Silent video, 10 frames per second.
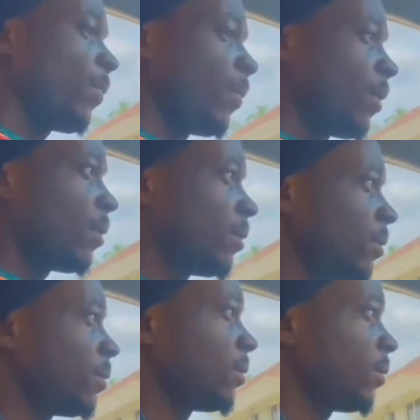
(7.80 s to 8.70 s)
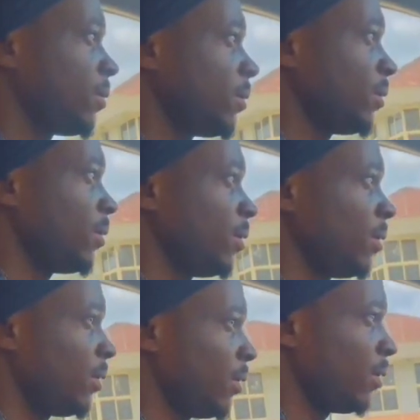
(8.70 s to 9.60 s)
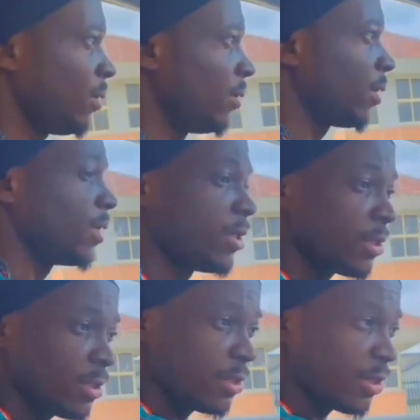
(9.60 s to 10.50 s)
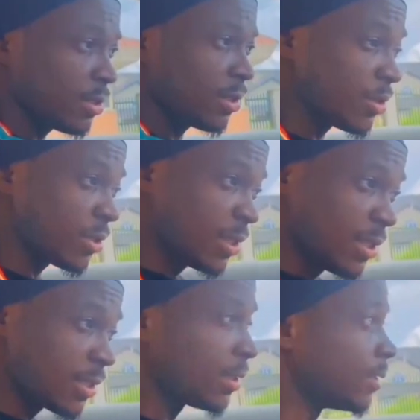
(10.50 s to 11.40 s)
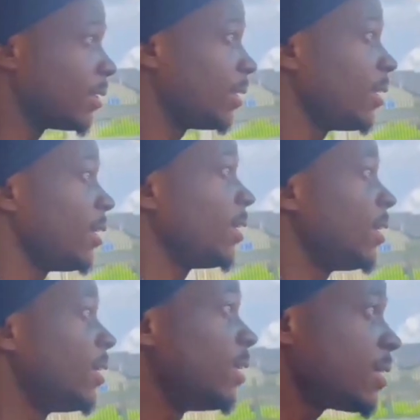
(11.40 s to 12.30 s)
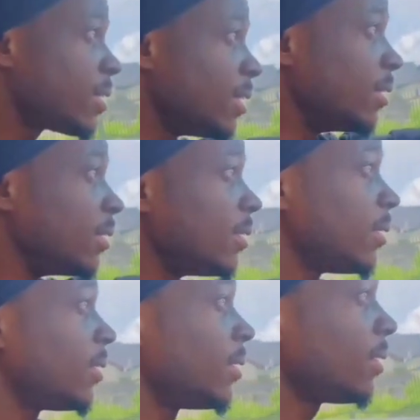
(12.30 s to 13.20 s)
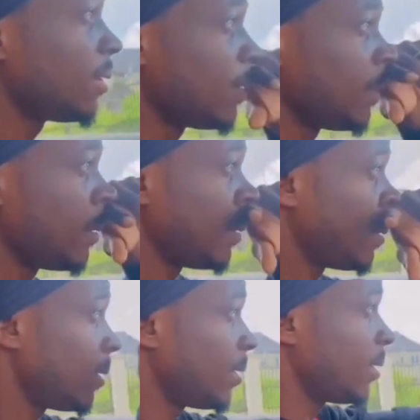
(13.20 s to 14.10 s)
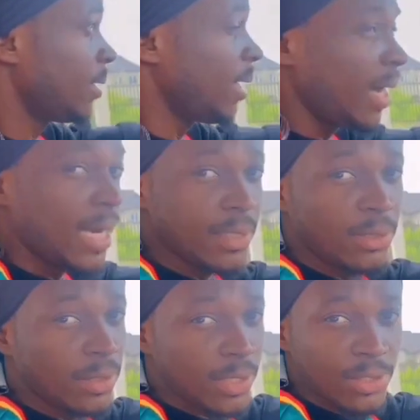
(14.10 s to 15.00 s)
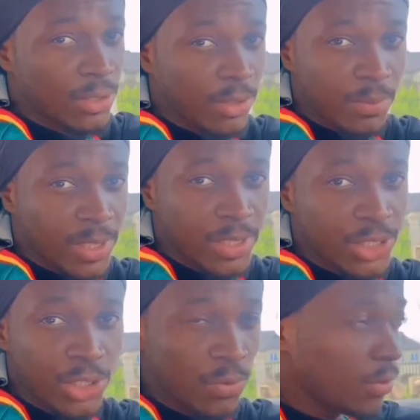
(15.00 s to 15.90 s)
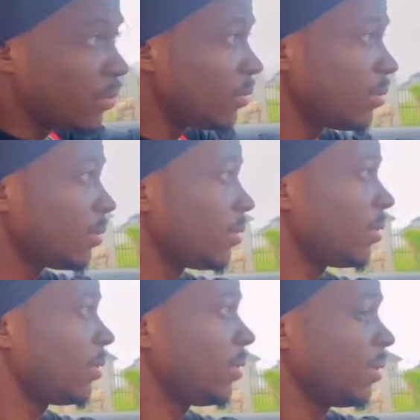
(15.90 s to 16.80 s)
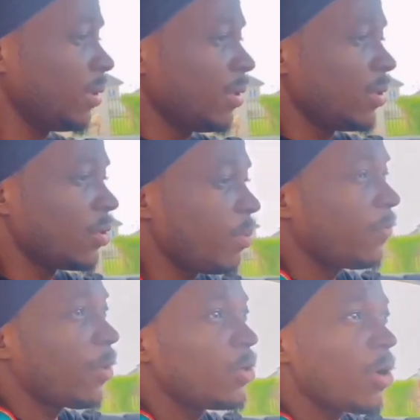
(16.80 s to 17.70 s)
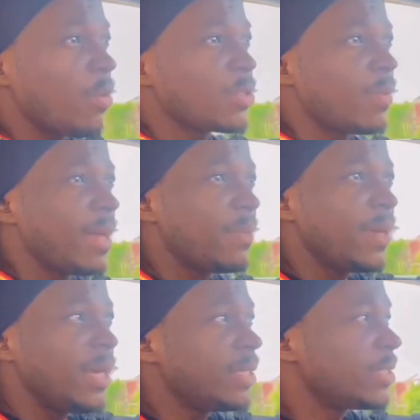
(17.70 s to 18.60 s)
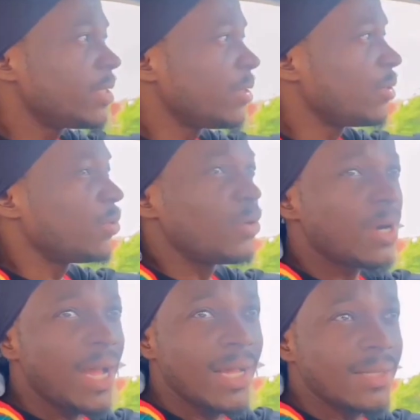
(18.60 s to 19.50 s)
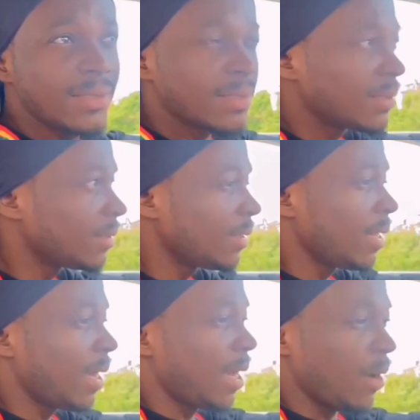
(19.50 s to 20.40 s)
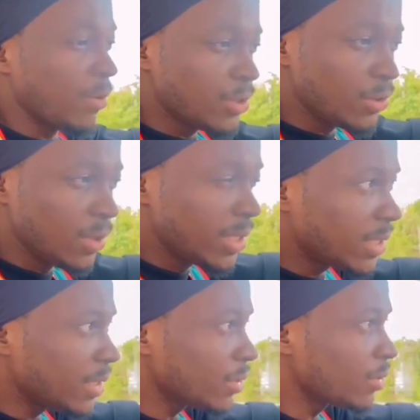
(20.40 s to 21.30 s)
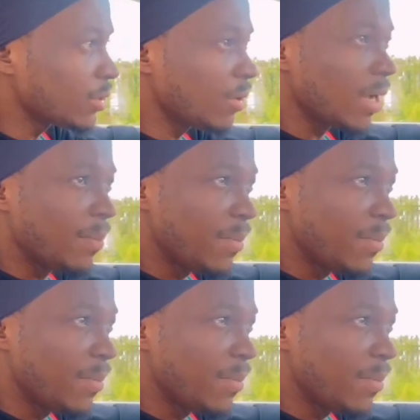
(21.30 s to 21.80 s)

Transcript: a 2 billion lawsuit against Obidiz, an upcoming Afrobeat musician in Nigeria. In the lawsuits filed by Messi